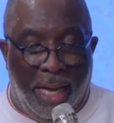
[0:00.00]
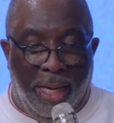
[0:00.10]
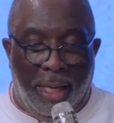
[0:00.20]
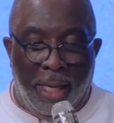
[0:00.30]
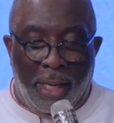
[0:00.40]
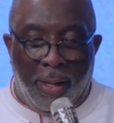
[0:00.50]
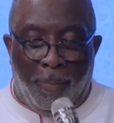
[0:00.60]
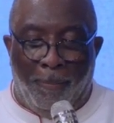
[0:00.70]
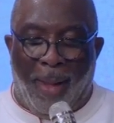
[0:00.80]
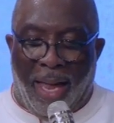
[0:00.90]
A,
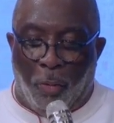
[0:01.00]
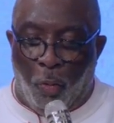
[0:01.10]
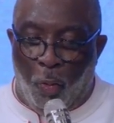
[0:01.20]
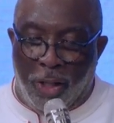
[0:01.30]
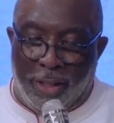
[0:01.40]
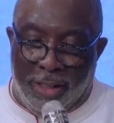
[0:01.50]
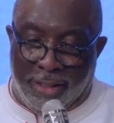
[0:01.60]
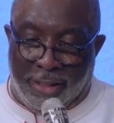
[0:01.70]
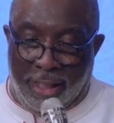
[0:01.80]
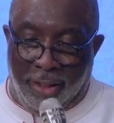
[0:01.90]
by
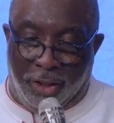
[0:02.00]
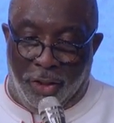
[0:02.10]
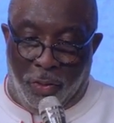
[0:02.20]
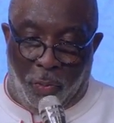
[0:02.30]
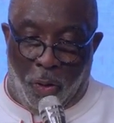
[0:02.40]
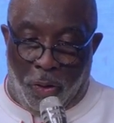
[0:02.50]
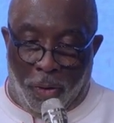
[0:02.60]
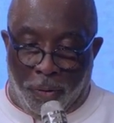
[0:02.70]
witnessing to the world.